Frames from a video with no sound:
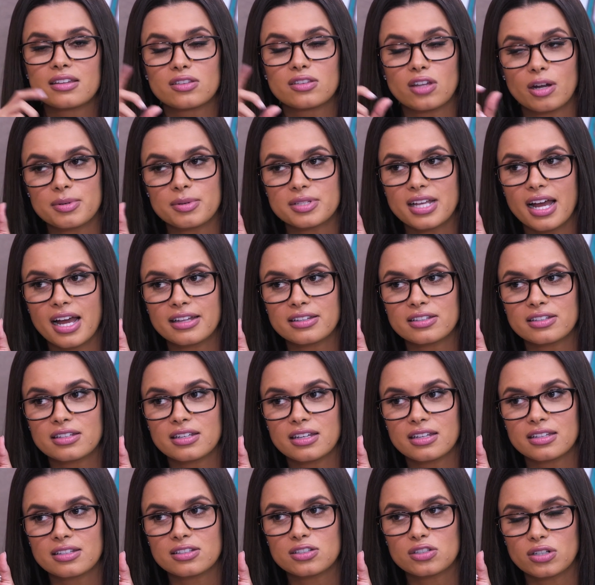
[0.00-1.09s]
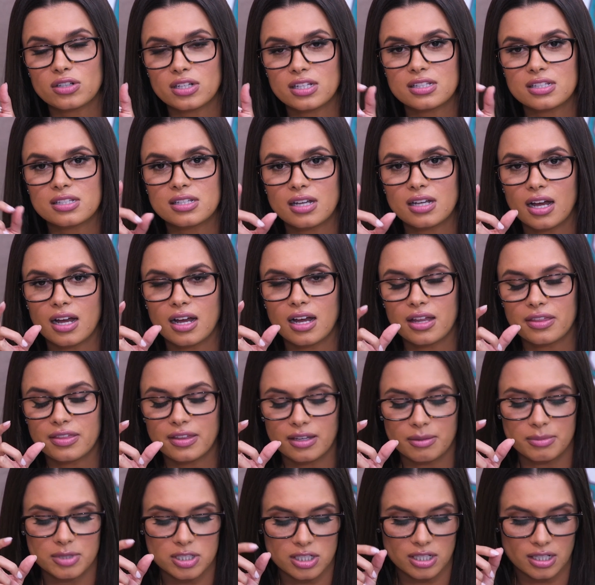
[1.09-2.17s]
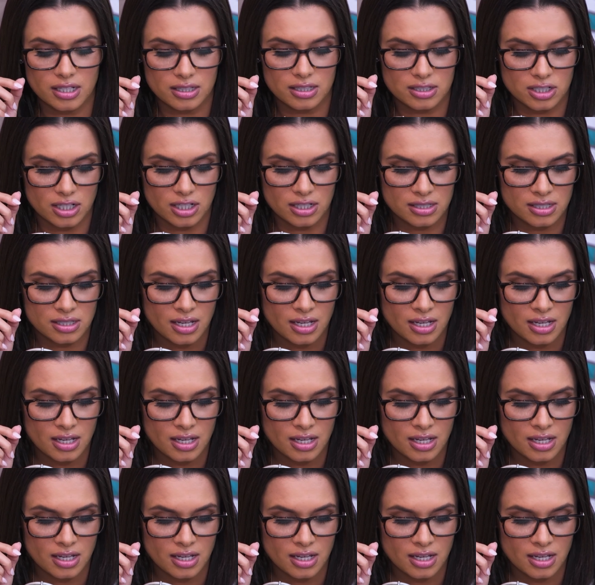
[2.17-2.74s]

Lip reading: Thermostat in the streets, thingamajig in the sheets.